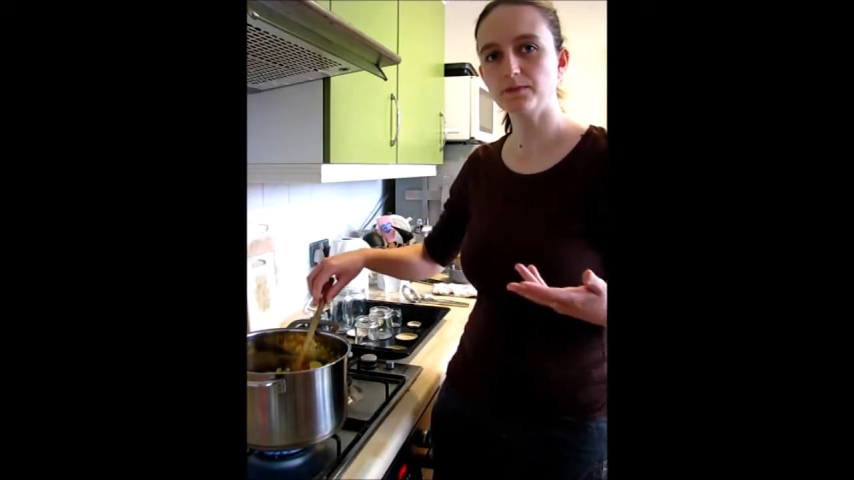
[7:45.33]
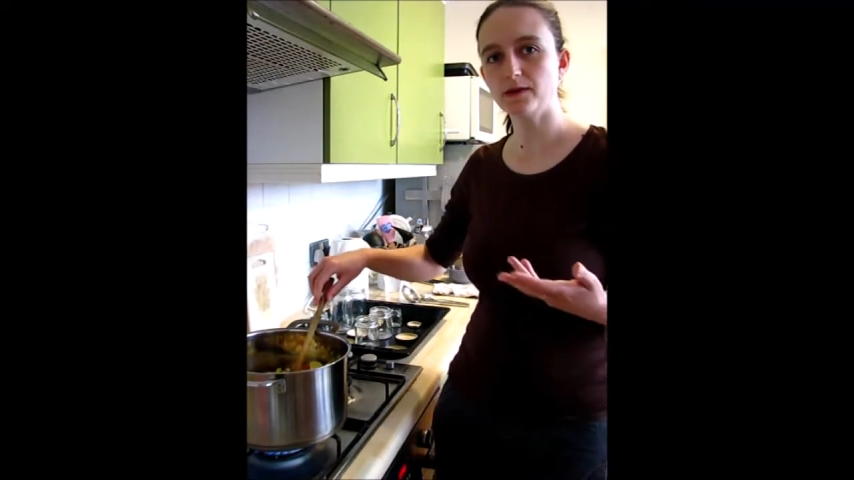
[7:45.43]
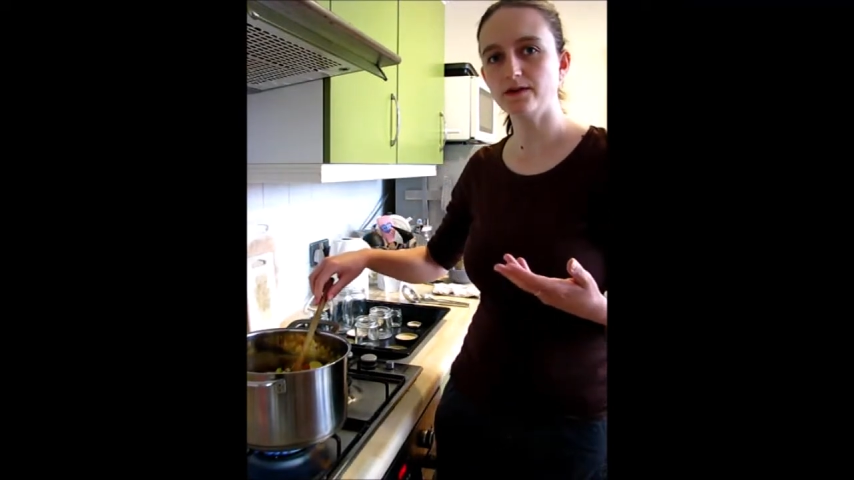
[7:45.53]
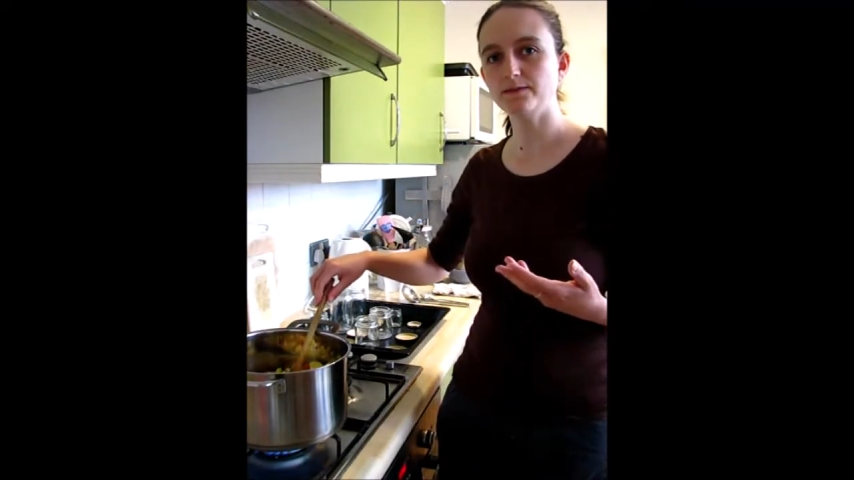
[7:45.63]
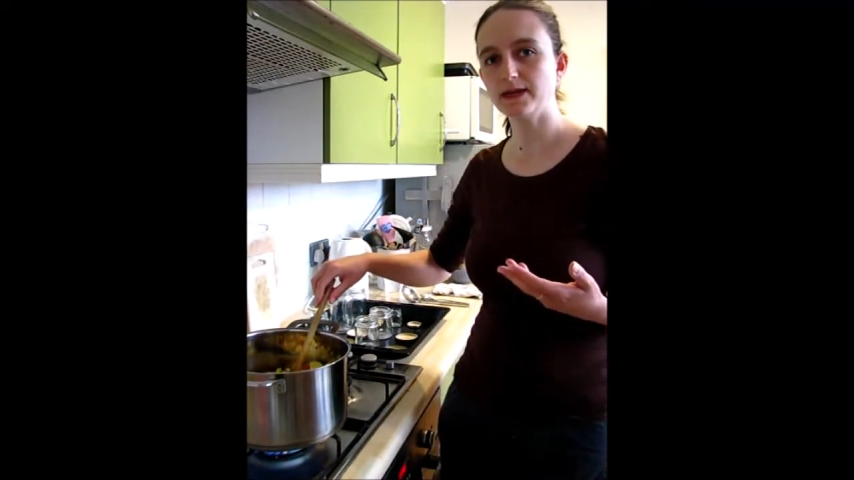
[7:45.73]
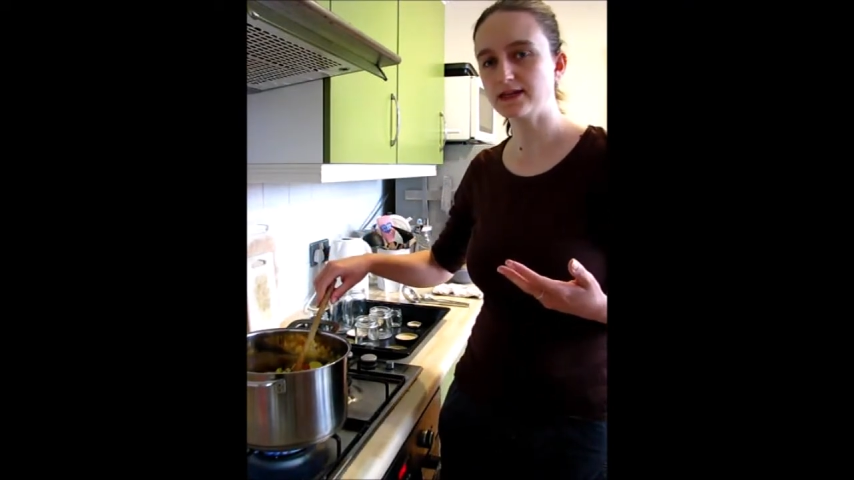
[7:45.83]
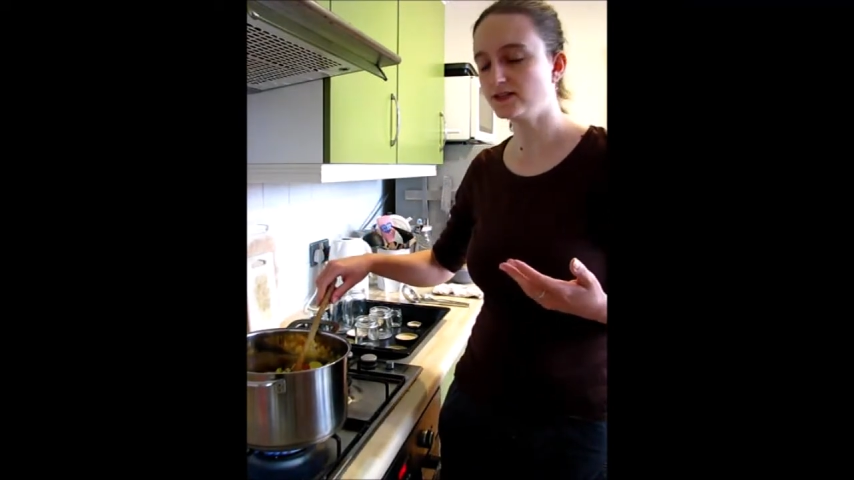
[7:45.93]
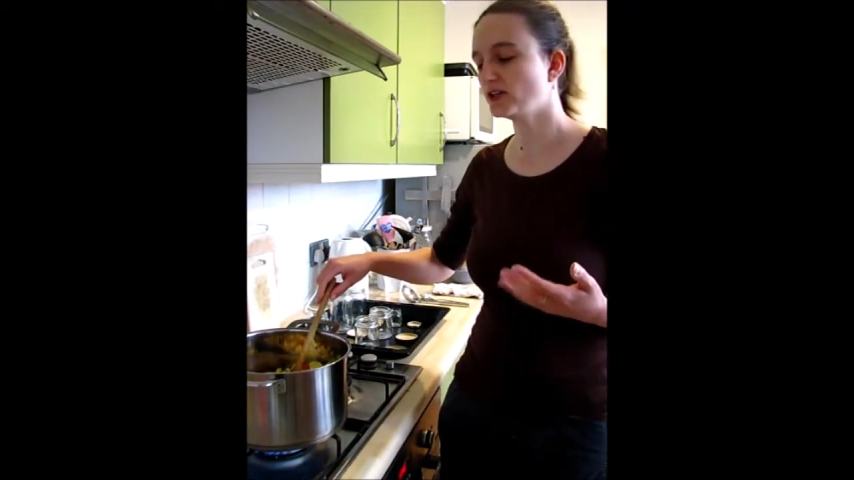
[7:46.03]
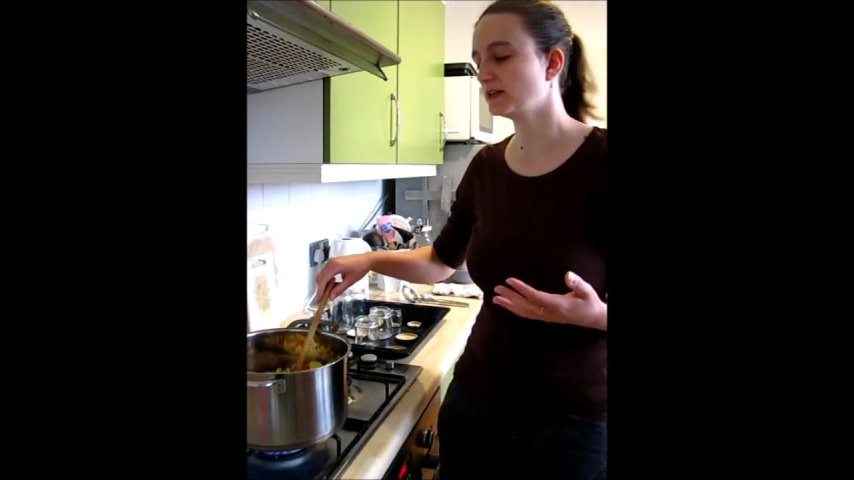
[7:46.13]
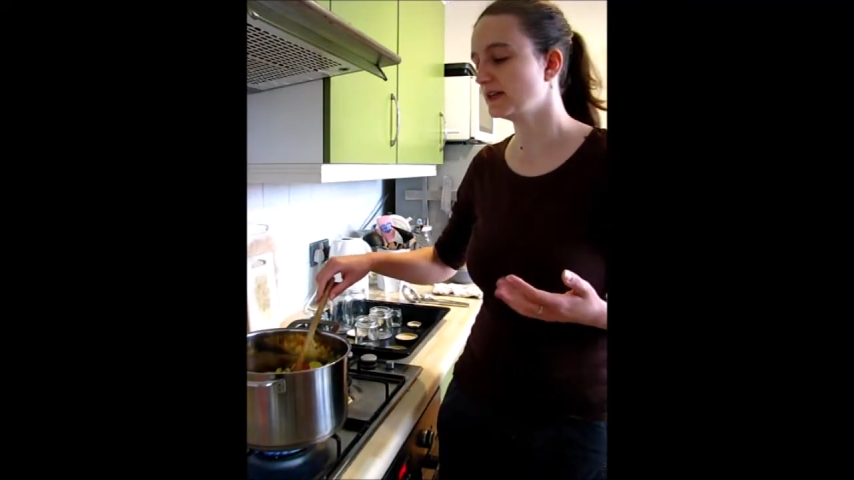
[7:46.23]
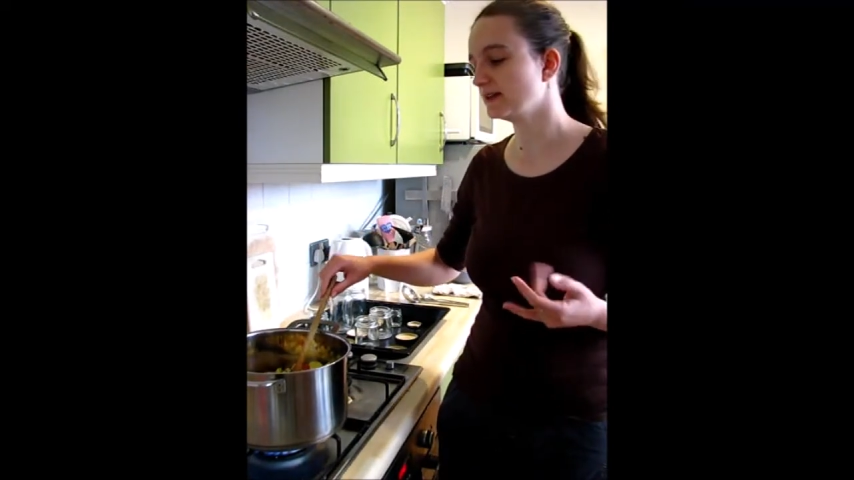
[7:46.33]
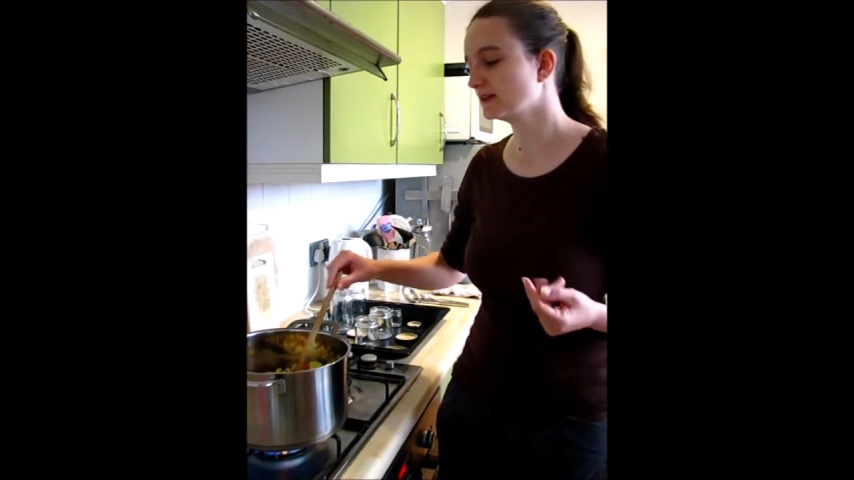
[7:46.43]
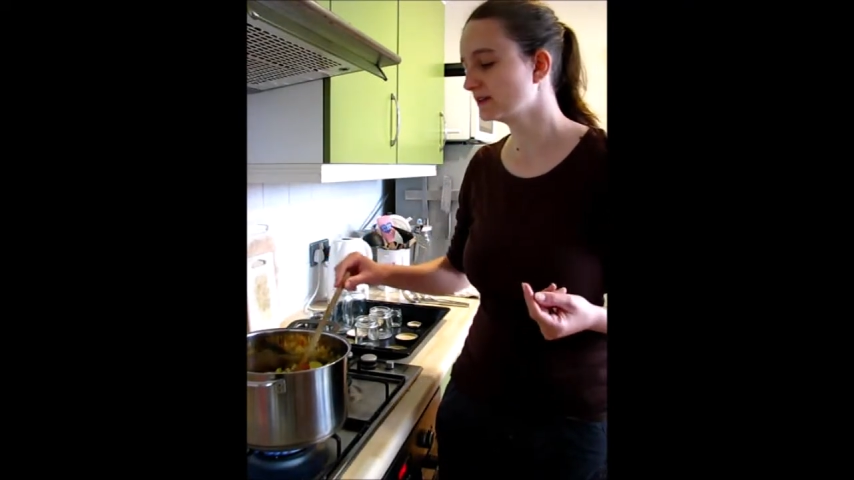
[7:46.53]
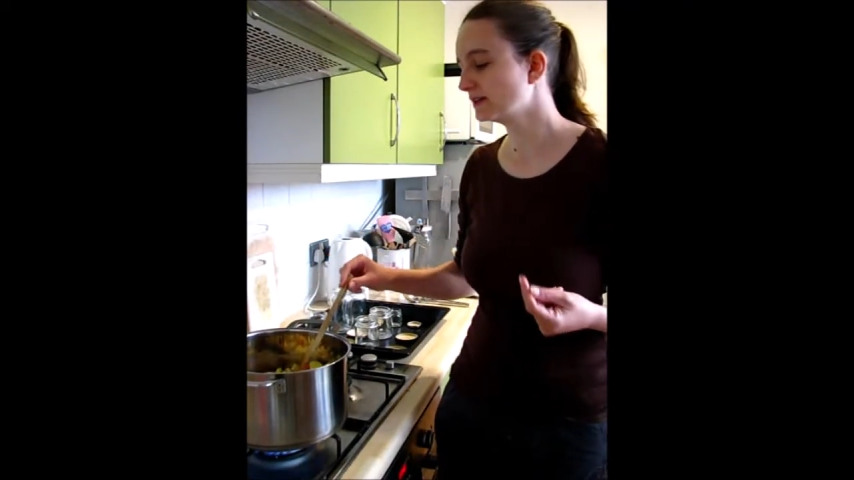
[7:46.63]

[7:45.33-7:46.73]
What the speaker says: part of making chutney